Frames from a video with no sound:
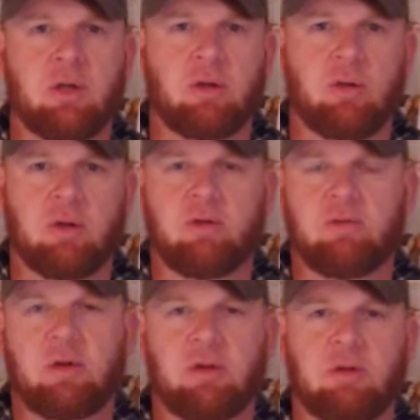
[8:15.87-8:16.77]
going
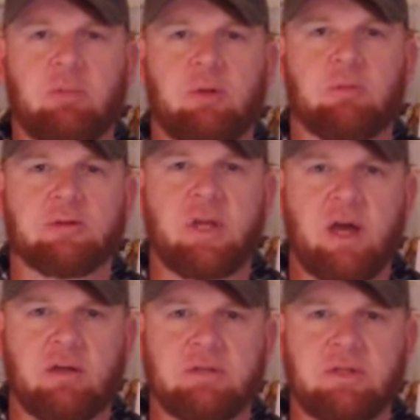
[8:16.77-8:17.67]
over to other people's
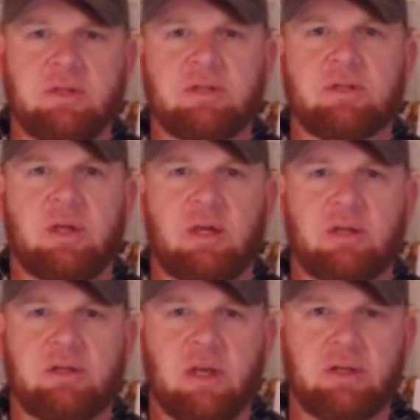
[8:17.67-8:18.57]
houses
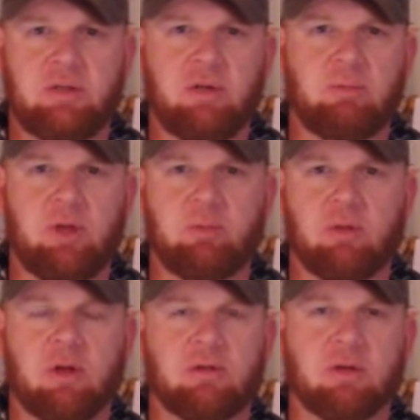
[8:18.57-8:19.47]
and tattooing
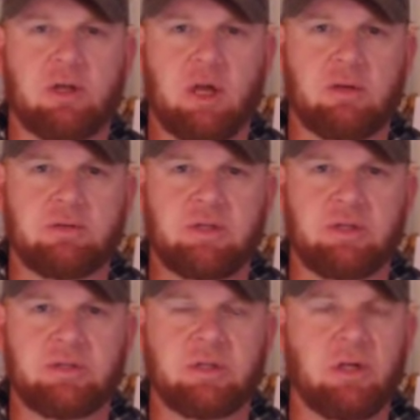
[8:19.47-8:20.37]
people on their couches.